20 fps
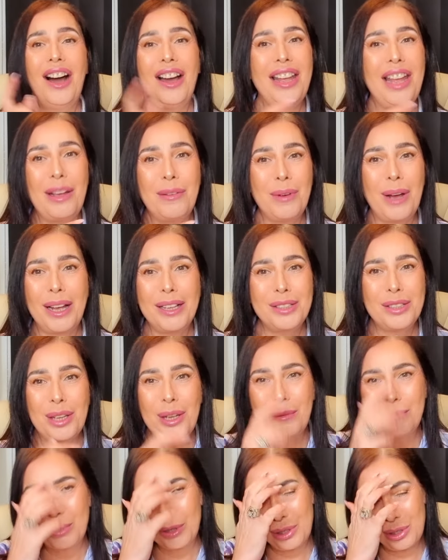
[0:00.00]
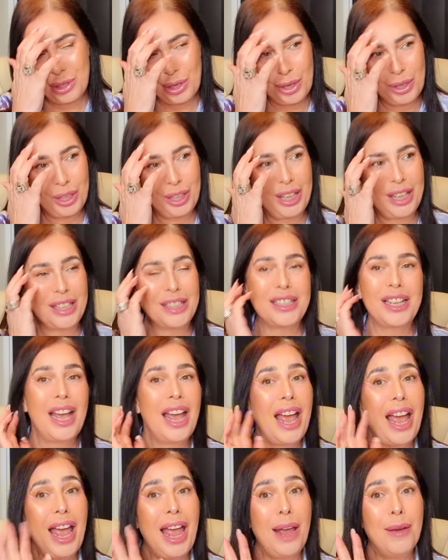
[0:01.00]
I ate way too much chocolate.
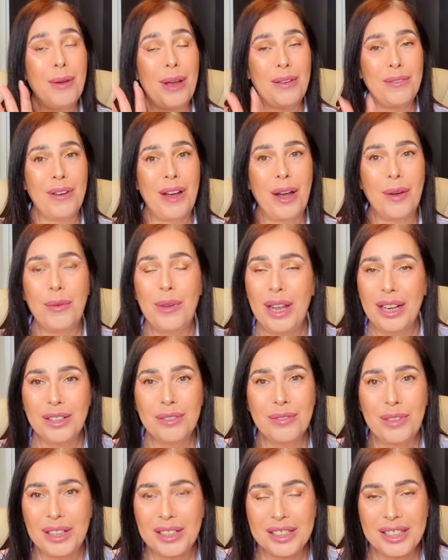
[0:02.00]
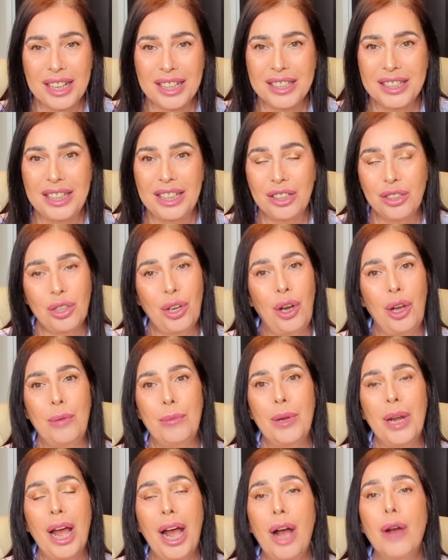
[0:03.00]
However, we had a fantastic
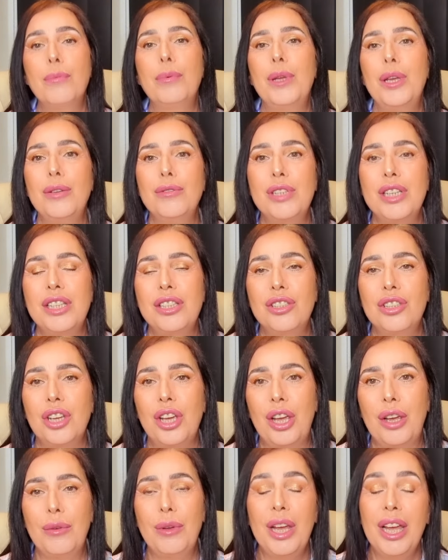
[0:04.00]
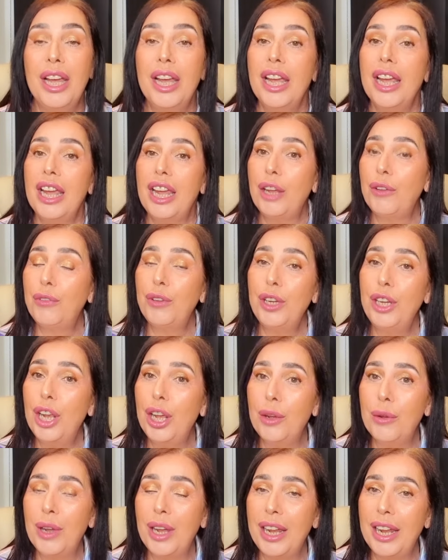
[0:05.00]
time and I hope you did too. If you're
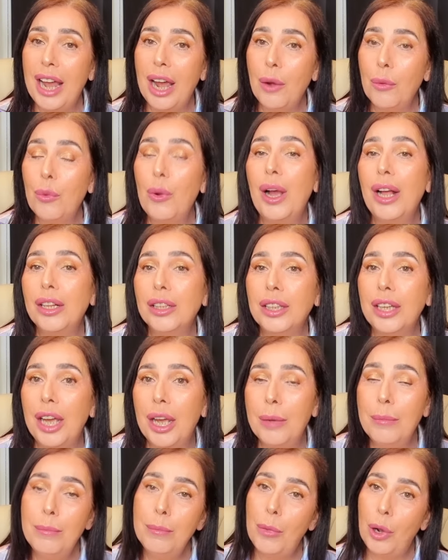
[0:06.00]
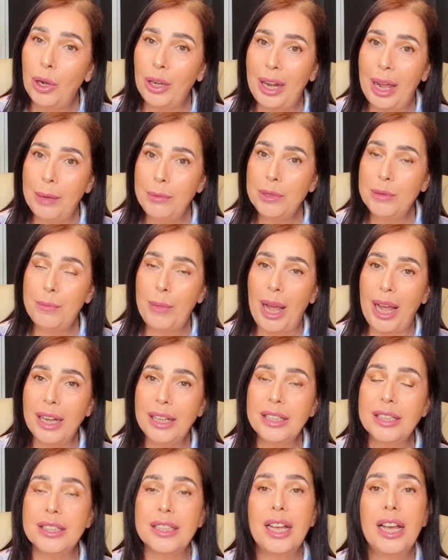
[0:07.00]
new here, welcome. My name's
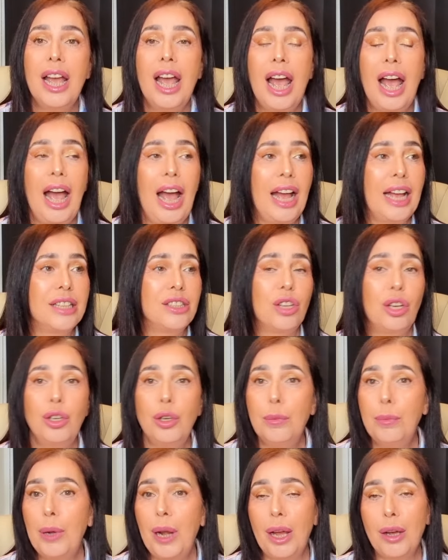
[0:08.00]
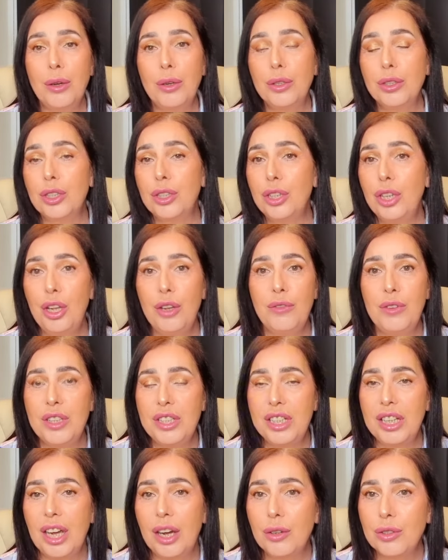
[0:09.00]
Max and I upload new
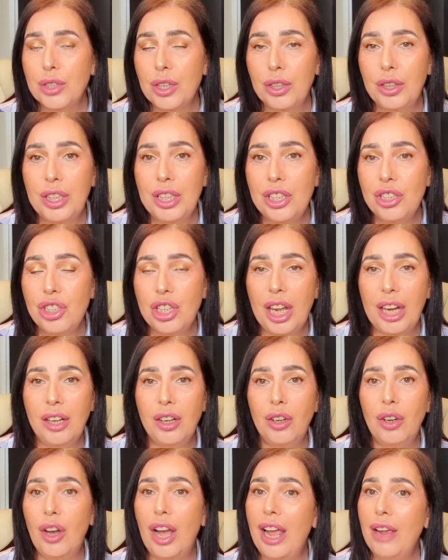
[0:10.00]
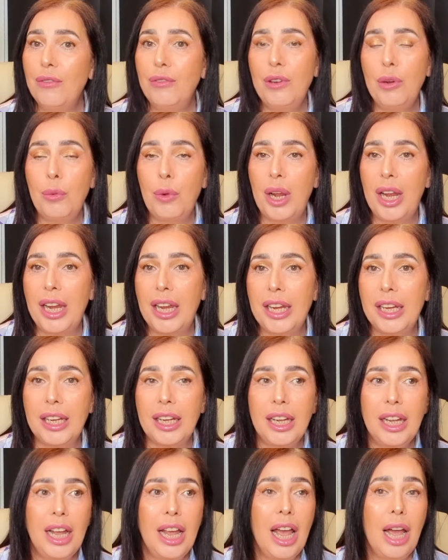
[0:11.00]
videos on this channel every
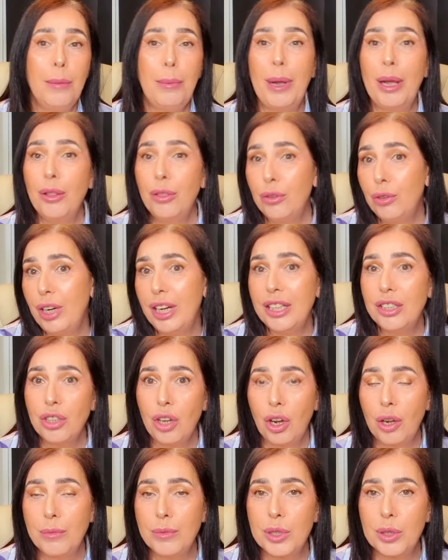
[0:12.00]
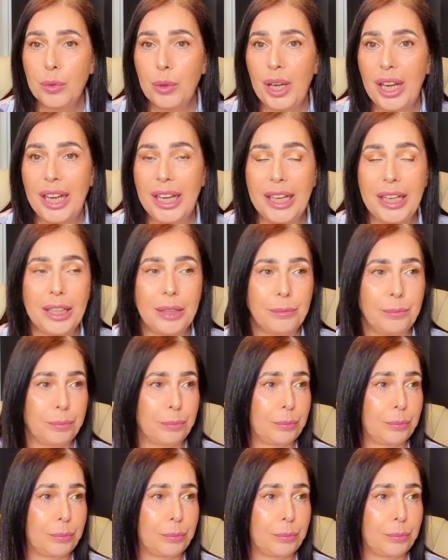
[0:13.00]
week, about three times a week.